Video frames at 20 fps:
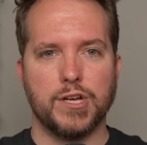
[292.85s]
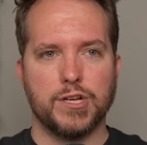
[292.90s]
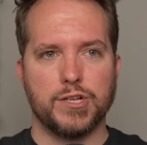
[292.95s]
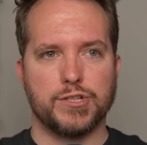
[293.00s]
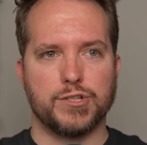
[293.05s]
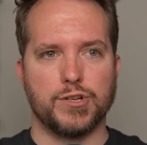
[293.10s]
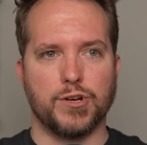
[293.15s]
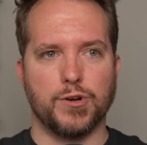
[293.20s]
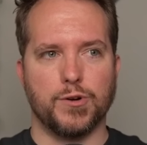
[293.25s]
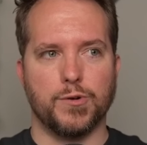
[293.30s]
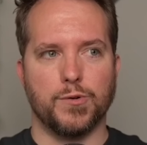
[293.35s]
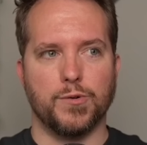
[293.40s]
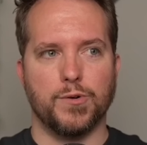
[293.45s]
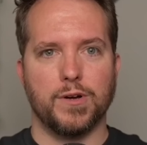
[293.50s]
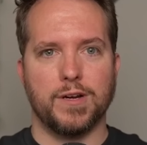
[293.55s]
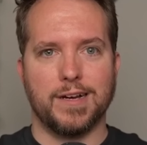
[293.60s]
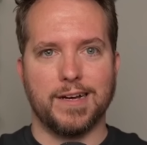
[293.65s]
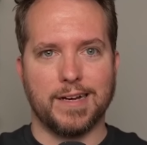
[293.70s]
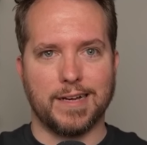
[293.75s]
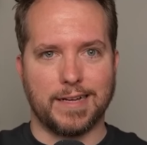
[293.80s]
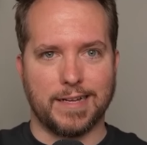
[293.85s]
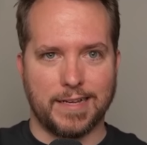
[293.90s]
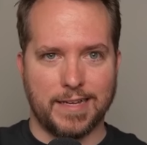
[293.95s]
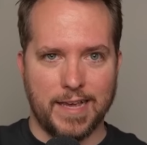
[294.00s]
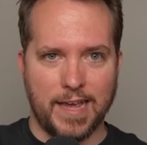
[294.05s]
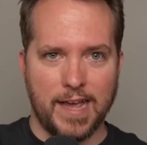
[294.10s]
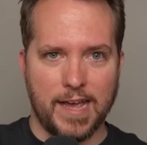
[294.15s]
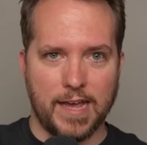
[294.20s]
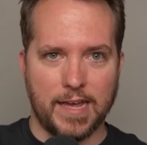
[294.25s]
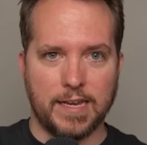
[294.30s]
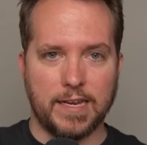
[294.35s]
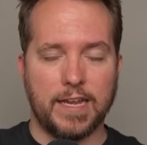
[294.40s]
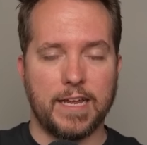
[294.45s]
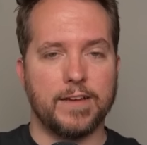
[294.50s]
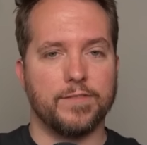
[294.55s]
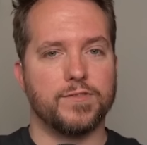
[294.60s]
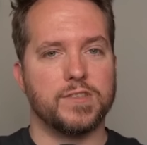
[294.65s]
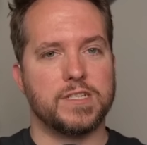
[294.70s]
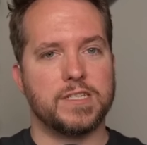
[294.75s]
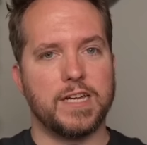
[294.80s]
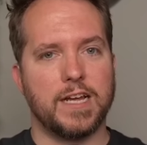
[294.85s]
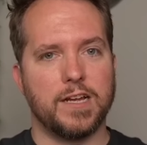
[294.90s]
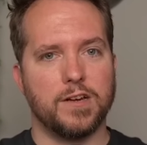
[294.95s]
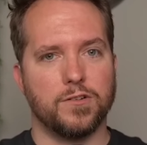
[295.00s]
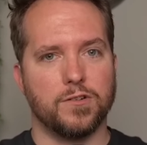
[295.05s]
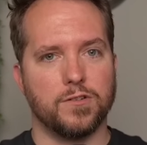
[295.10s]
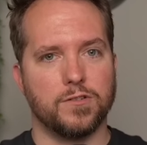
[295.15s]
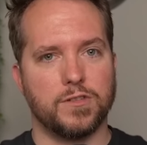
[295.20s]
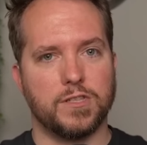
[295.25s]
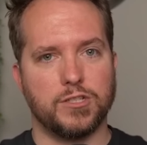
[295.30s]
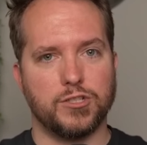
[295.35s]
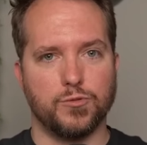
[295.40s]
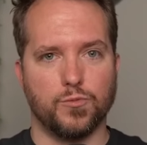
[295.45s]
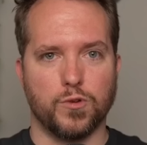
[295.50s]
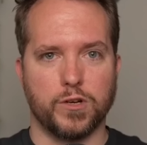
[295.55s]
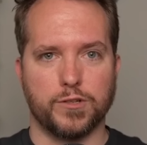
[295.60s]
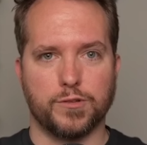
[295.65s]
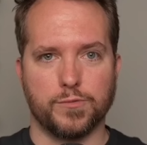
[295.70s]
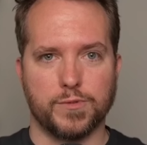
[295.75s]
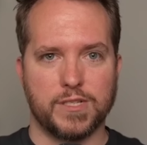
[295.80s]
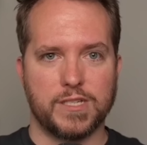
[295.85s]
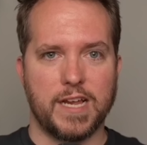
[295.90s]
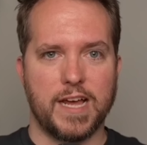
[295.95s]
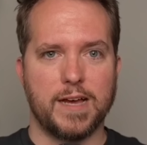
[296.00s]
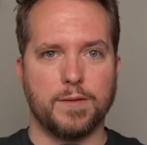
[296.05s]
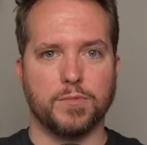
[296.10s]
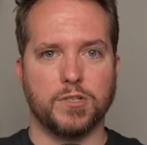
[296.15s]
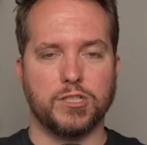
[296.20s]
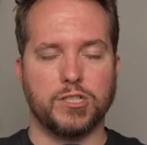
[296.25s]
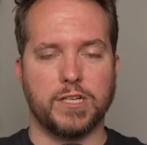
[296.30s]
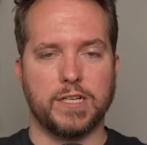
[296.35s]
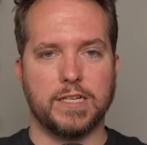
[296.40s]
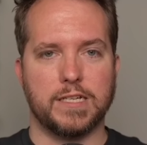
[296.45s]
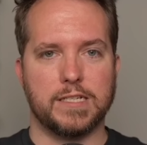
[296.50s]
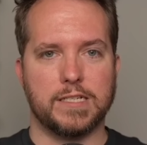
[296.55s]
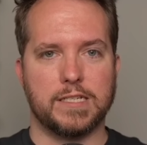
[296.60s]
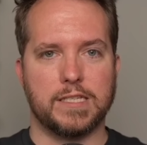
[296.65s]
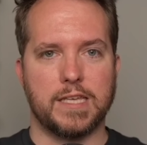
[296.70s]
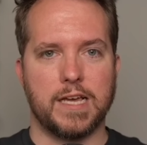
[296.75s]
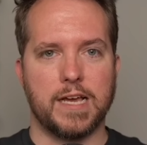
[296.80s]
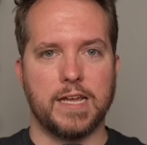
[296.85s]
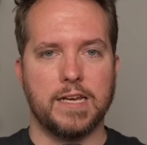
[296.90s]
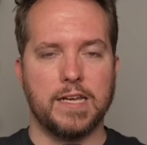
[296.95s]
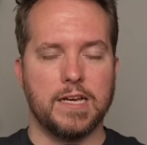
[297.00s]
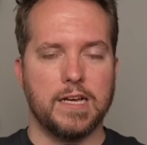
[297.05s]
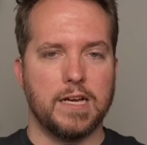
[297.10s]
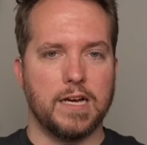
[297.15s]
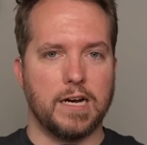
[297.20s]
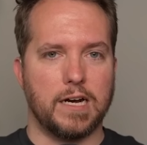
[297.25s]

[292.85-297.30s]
So again, if the standard that you want to establish is that,